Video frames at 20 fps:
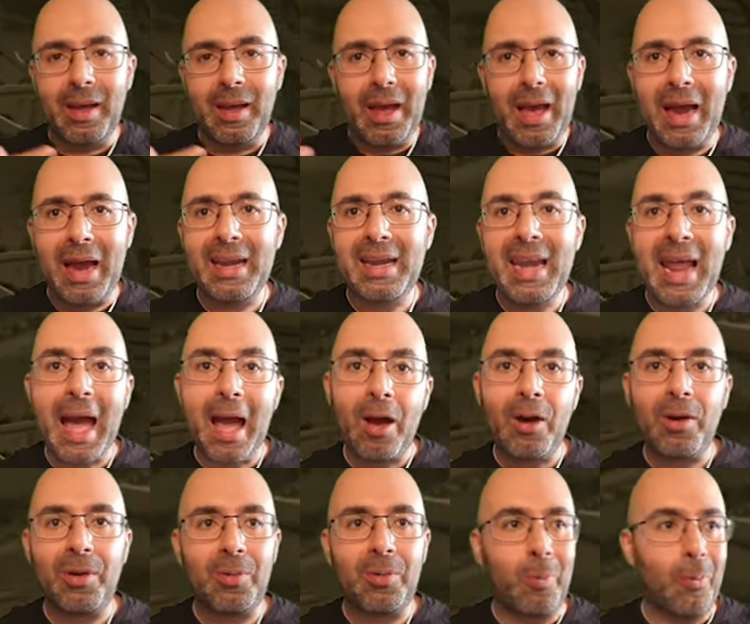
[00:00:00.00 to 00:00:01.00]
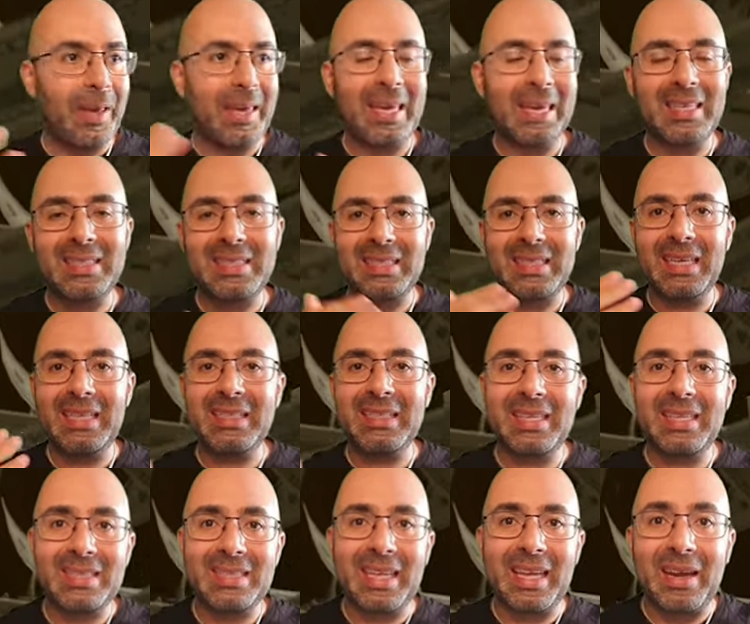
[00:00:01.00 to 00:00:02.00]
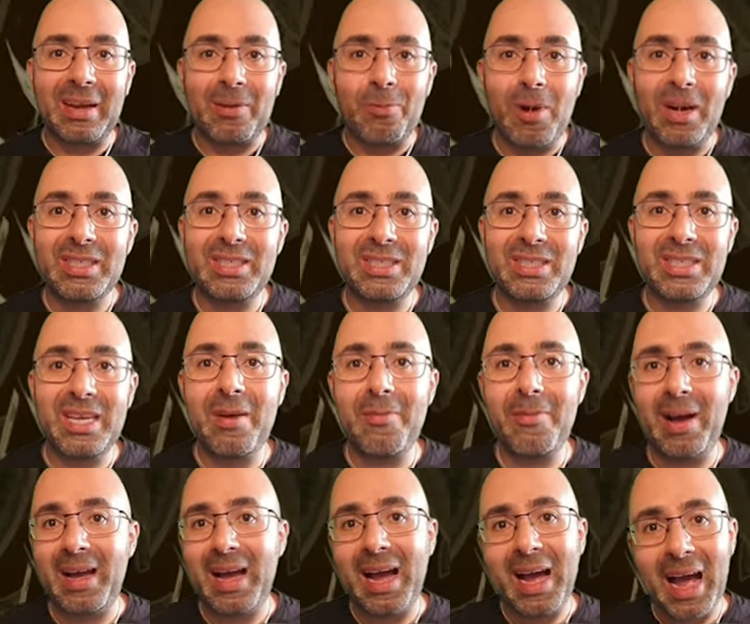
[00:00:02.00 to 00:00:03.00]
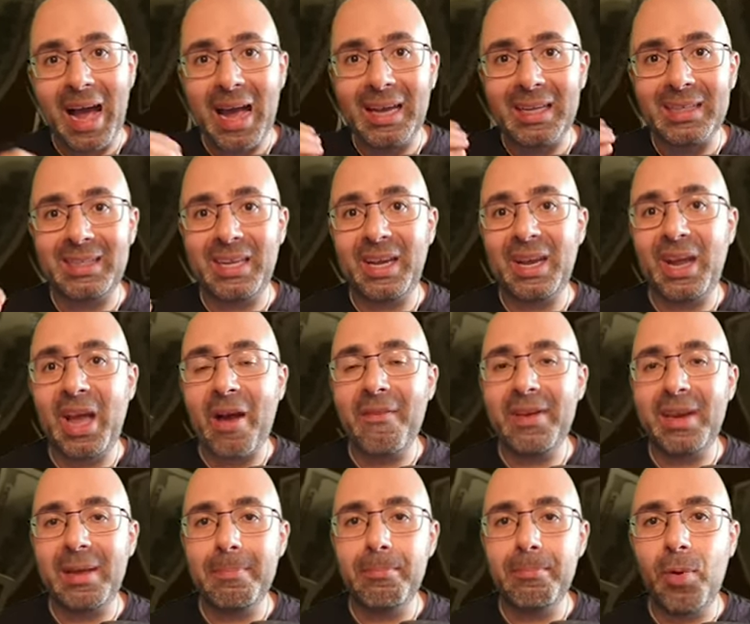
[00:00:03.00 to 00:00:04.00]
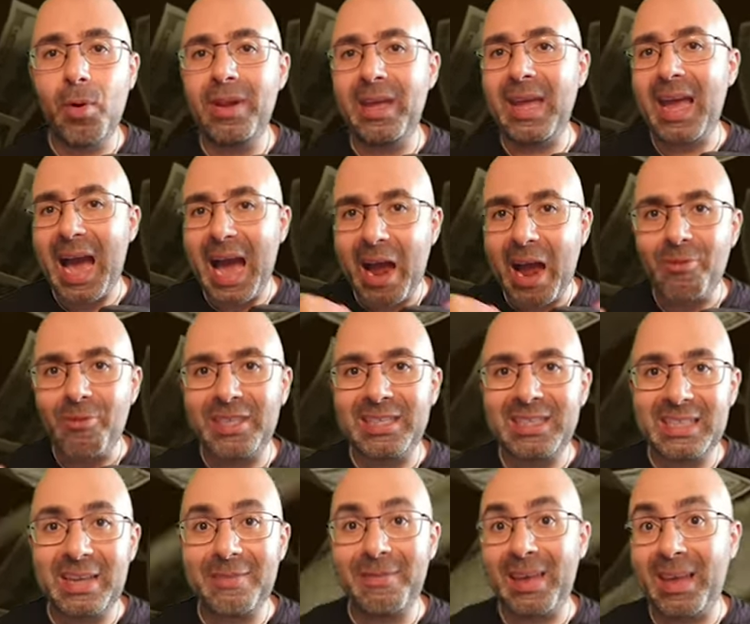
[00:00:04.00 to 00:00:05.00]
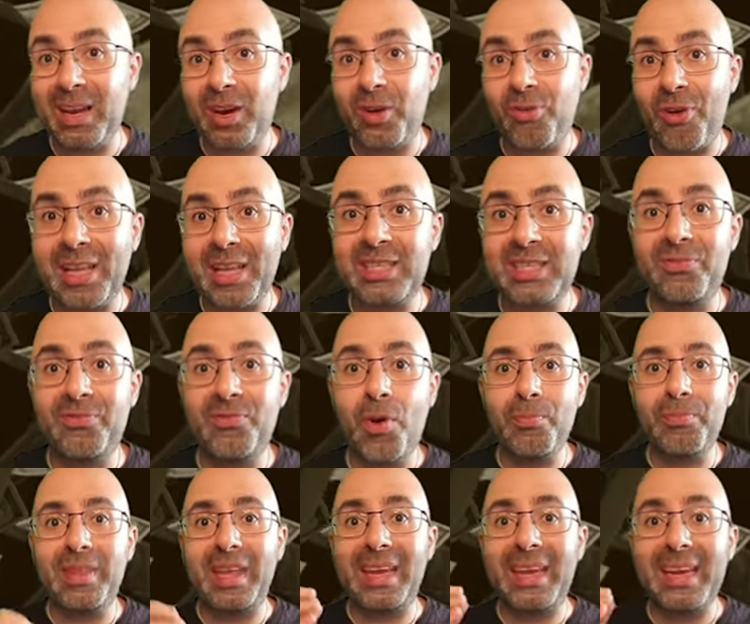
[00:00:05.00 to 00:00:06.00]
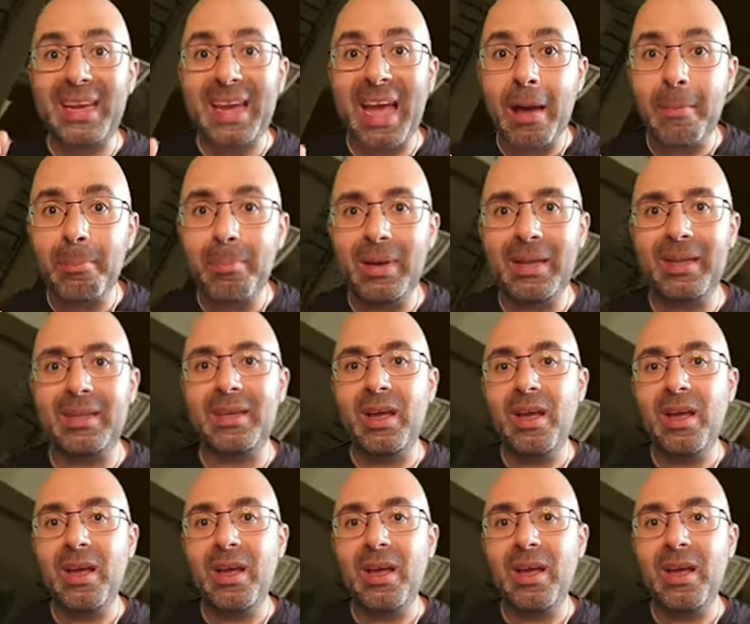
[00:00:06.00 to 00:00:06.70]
And now we can see that the Watchtower and the governing body are receiving grants from the Gambling